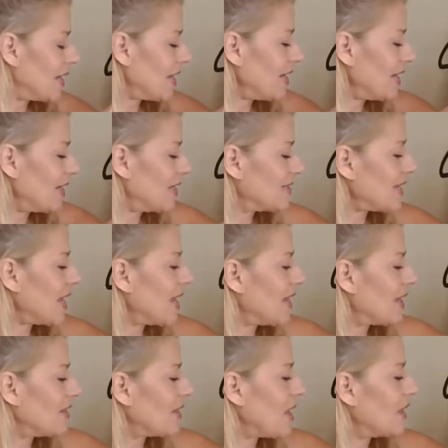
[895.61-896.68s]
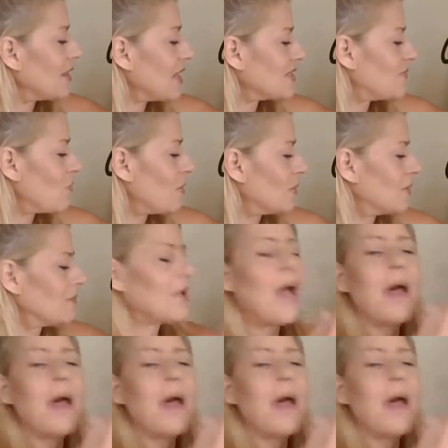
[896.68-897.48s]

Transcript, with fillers: it is a, uh, a less formal.